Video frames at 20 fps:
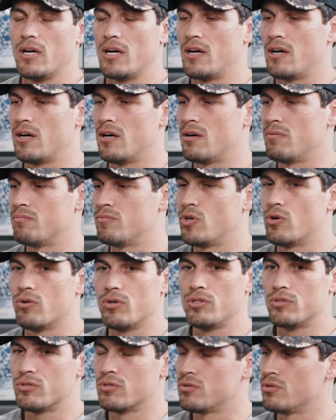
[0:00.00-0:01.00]
um,
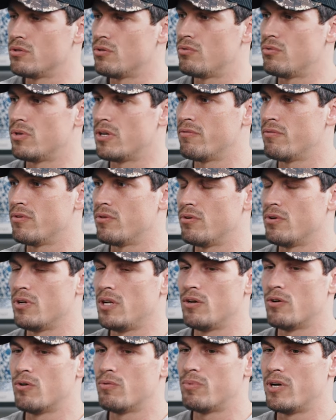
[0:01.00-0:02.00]
not interested or whatever
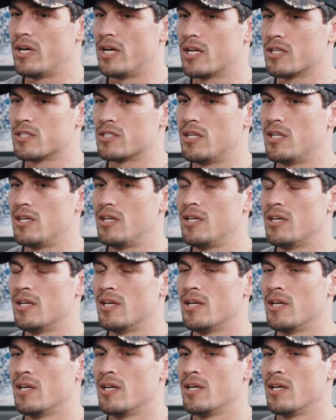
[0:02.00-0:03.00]
early on. But actually,
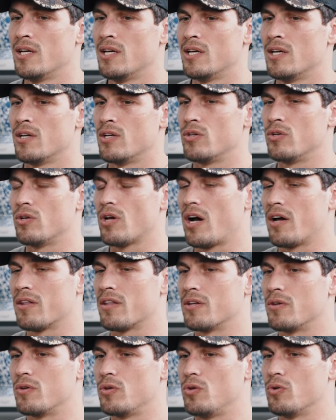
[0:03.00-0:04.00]
I
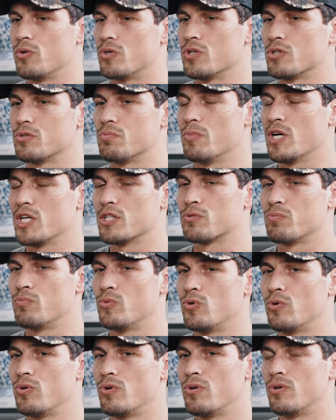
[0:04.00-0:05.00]
think you're just much
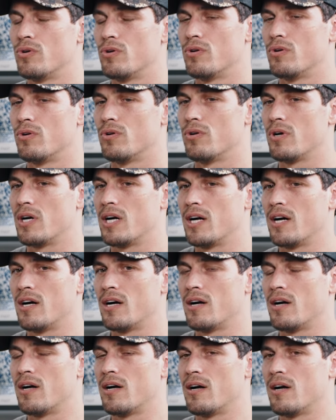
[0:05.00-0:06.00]
more
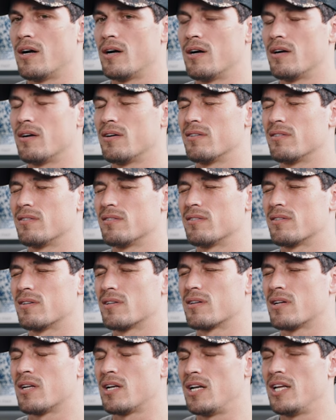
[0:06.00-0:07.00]
uh,
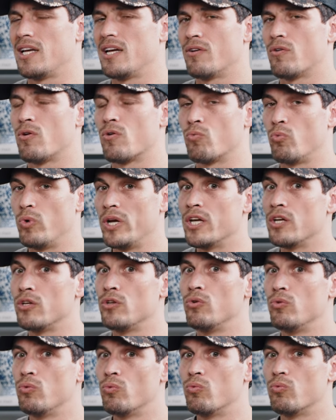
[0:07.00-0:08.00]
clear on where
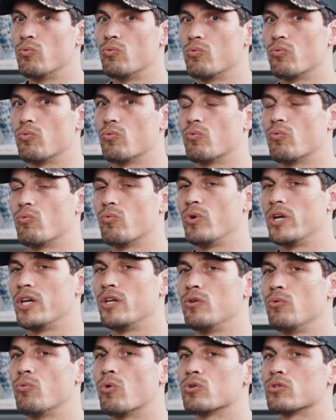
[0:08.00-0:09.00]
you where
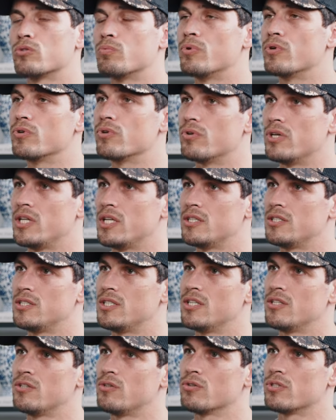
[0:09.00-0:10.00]
you want to put your
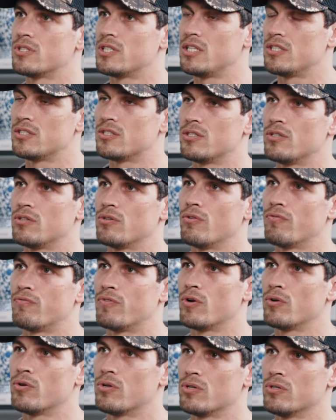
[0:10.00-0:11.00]
energy and your mm. attention and your
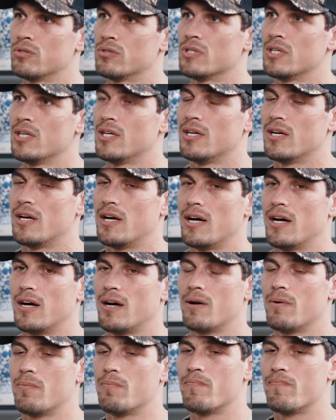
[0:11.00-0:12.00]
focus.
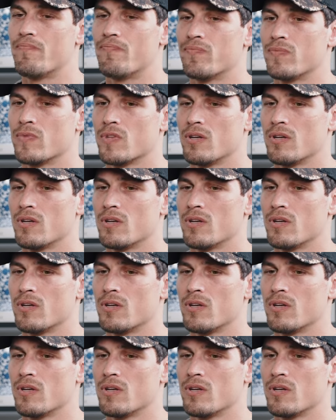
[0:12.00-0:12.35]
Um,